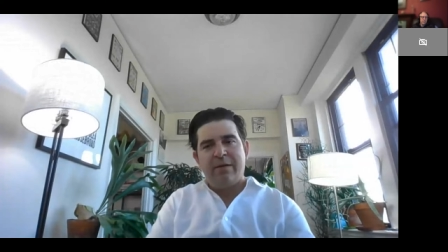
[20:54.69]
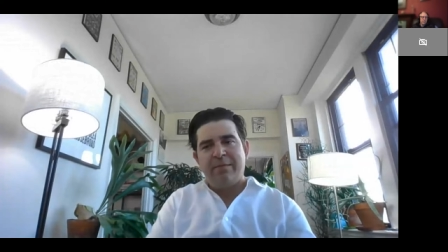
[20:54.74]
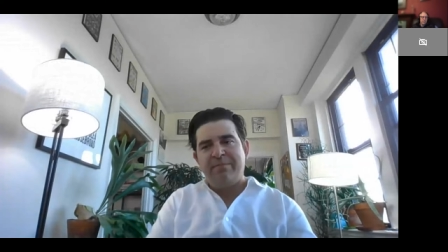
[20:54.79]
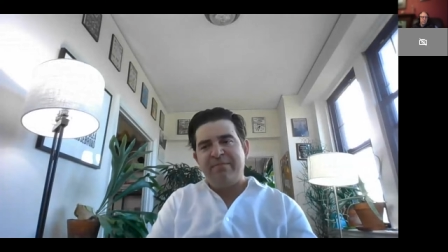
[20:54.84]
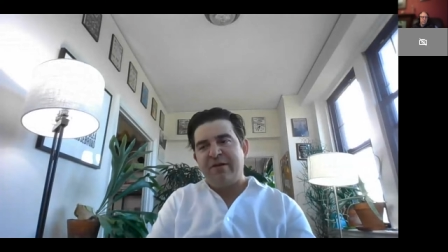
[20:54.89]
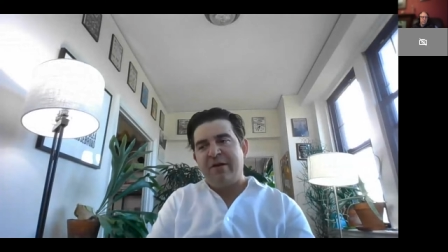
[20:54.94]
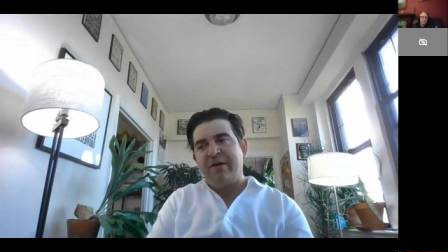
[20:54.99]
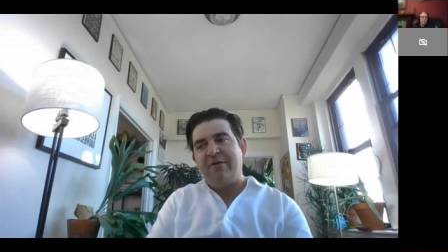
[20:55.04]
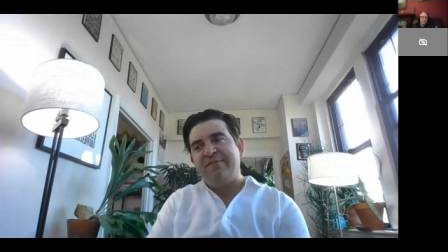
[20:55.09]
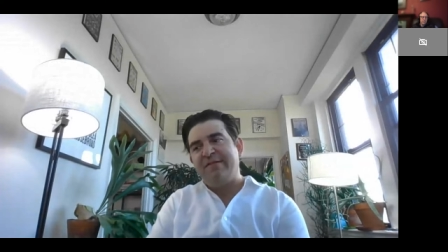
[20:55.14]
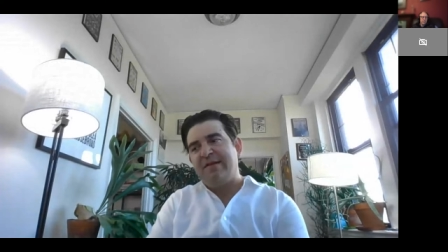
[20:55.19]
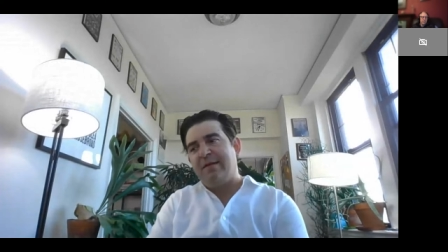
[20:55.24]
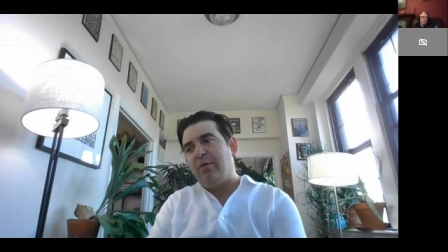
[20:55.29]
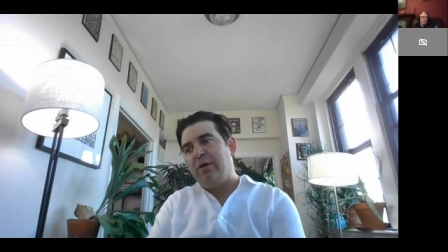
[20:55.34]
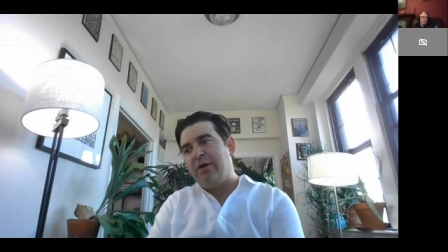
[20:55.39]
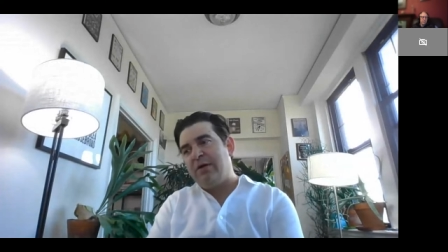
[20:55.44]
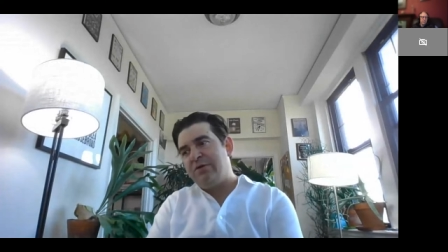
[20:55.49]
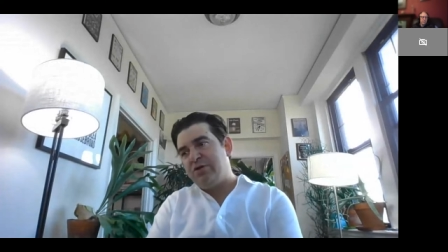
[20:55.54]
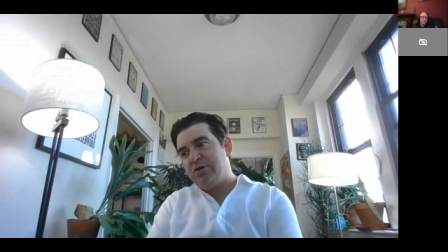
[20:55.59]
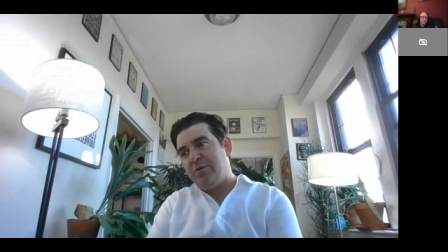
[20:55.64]
observe
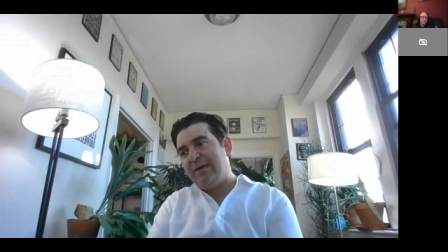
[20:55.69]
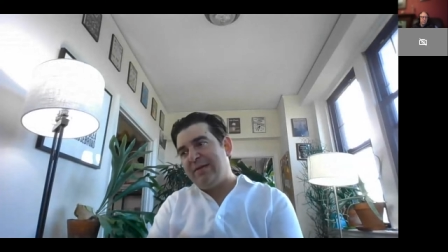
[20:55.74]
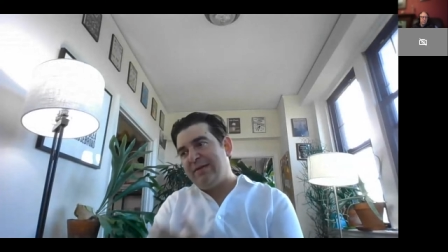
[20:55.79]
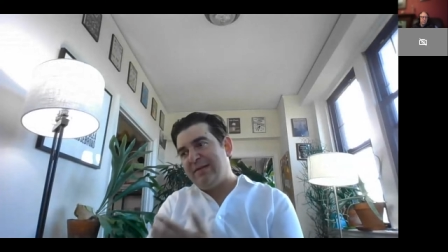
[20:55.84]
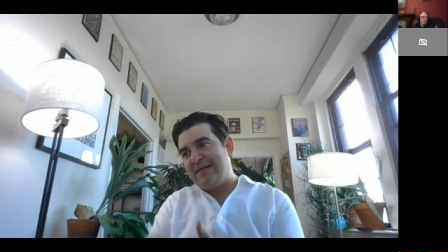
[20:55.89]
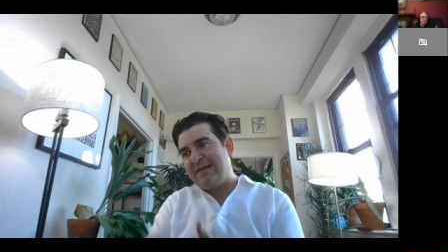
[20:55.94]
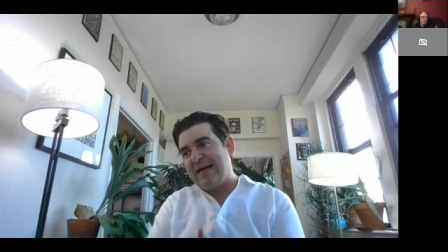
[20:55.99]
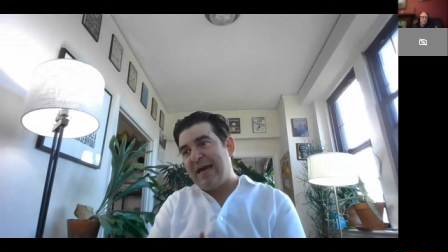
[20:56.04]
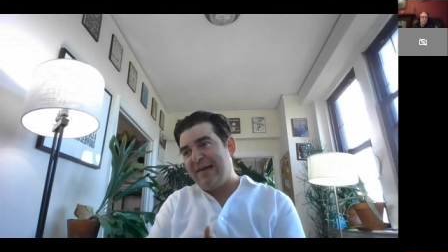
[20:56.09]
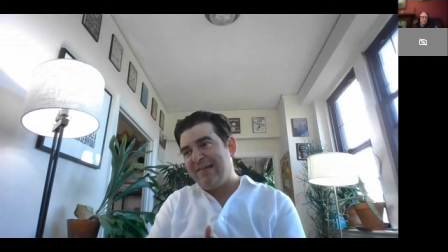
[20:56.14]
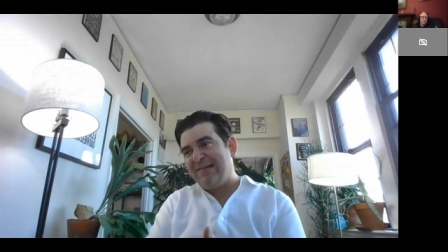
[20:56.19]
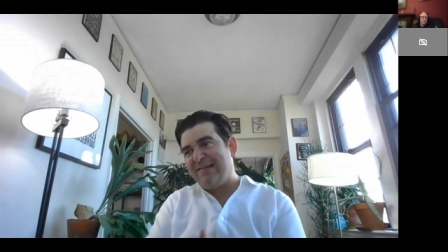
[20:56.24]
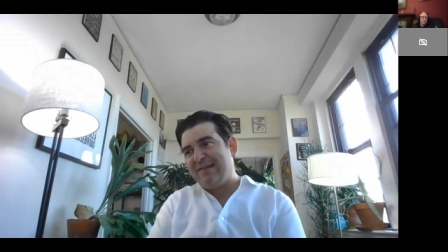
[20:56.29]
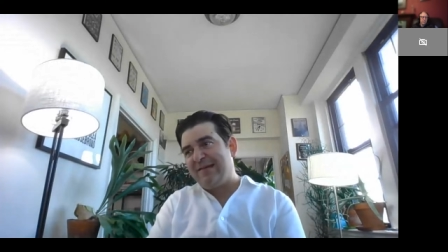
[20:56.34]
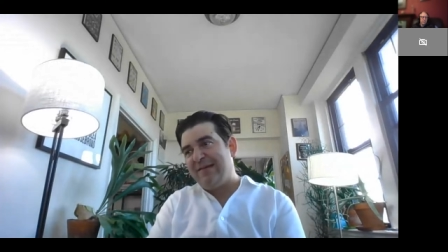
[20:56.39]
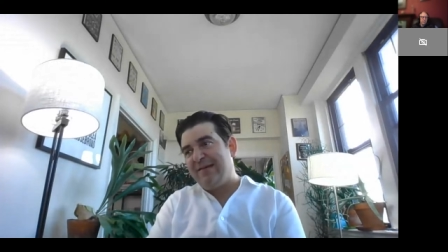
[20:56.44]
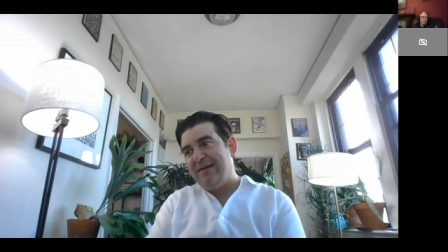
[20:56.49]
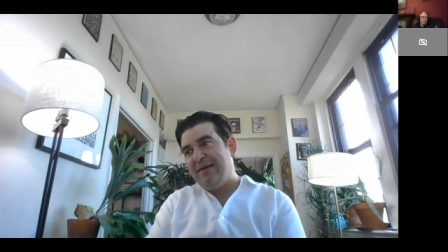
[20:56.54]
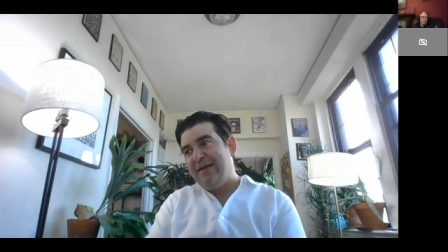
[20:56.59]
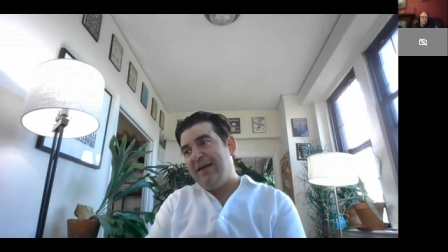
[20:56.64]
someone doing the
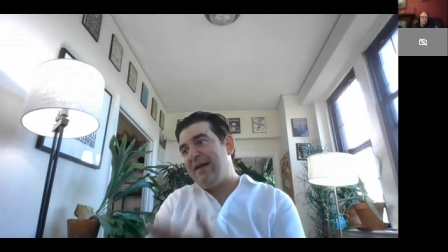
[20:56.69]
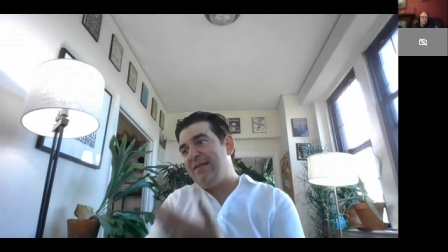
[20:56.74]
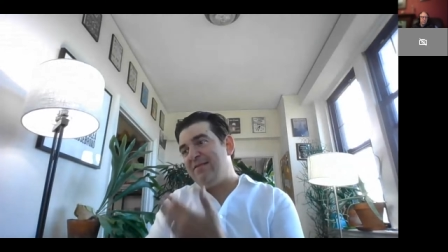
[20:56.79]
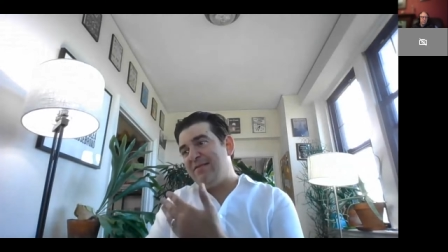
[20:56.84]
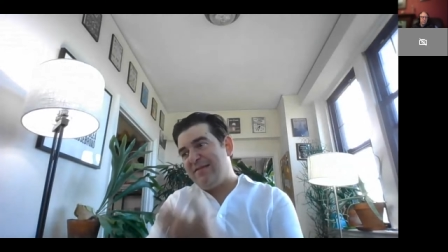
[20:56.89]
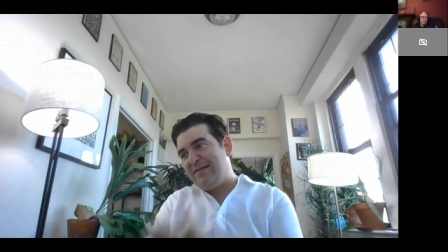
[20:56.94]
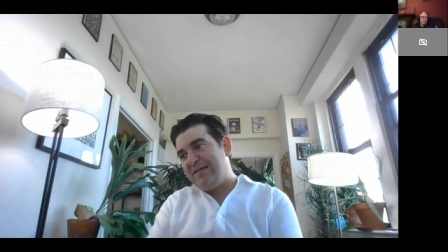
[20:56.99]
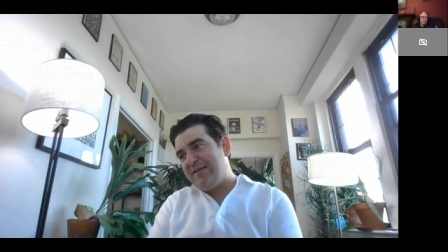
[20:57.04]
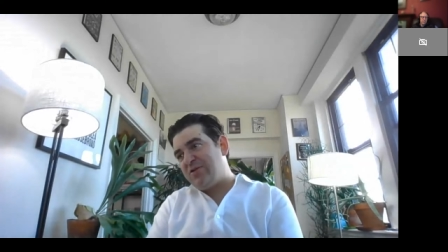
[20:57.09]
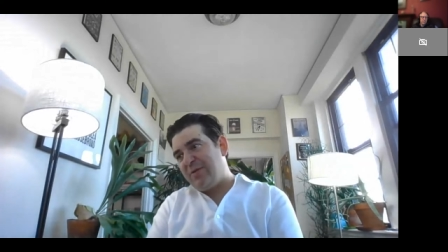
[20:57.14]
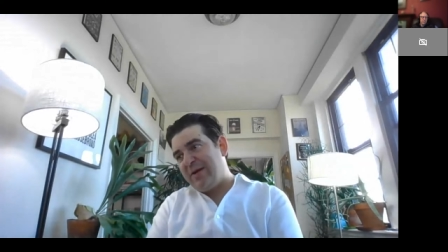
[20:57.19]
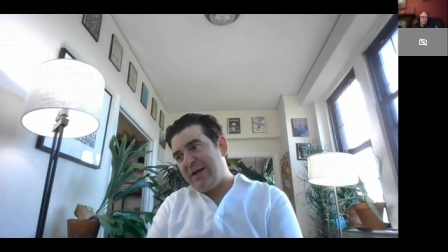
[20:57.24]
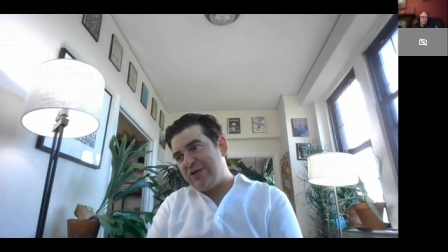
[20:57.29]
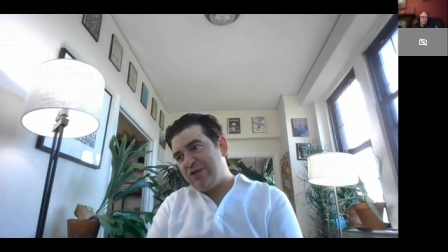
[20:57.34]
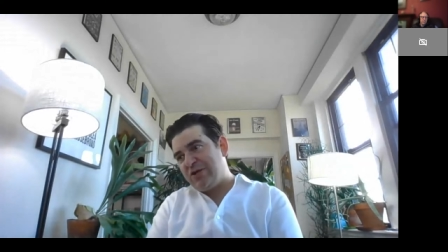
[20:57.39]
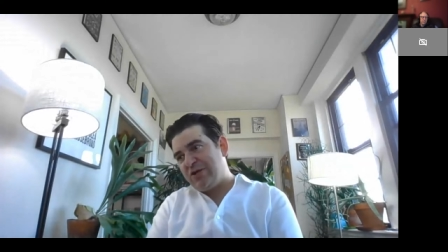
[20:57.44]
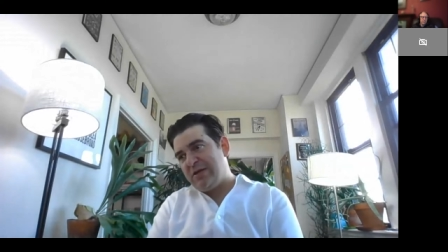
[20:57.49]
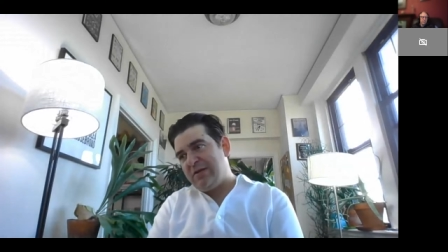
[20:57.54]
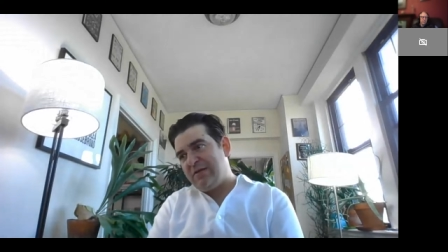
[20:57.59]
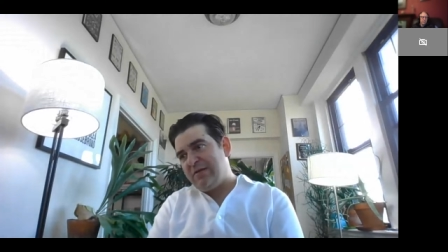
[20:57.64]
task in the
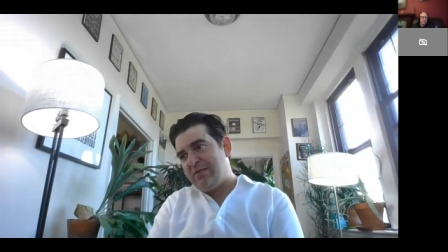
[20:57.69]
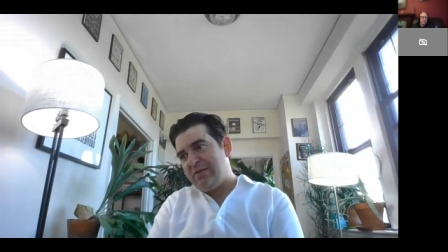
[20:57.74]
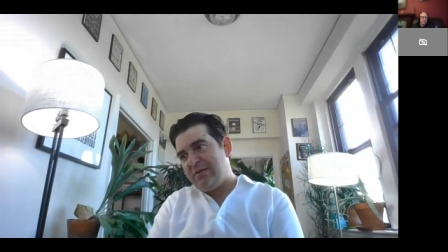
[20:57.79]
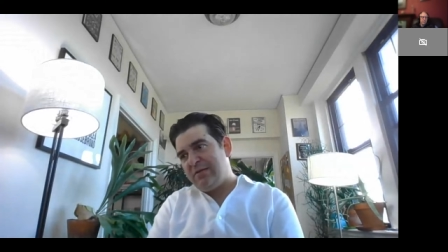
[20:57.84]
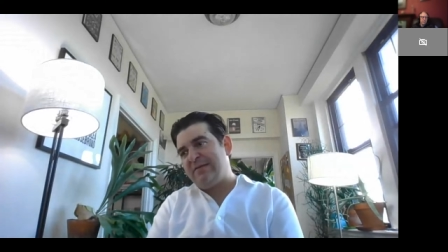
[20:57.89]
situation,